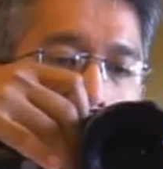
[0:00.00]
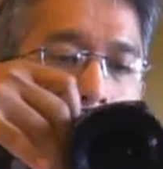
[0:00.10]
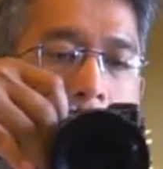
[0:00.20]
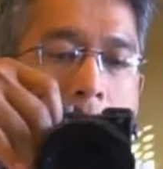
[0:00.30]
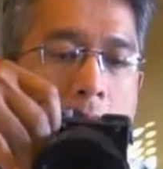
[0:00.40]

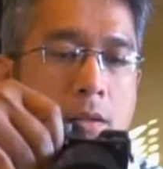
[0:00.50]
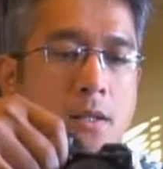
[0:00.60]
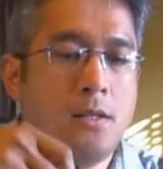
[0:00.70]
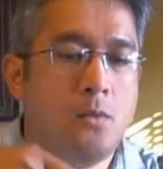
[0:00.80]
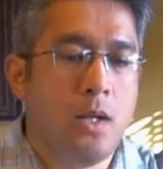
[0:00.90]
but yeah,
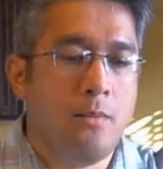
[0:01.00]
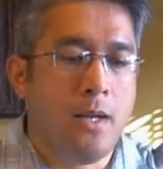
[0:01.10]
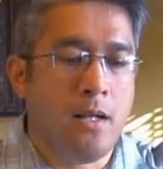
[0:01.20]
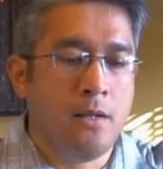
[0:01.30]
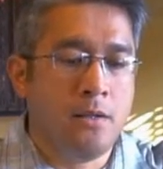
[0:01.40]
this is well
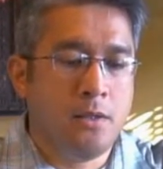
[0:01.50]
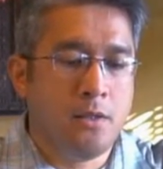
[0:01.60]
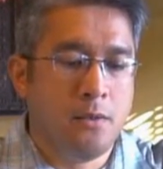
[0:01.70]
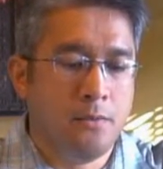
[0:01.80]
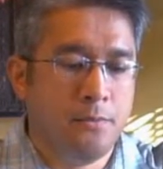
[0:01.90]

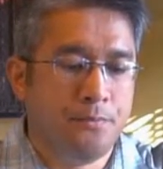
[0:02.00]
balanced,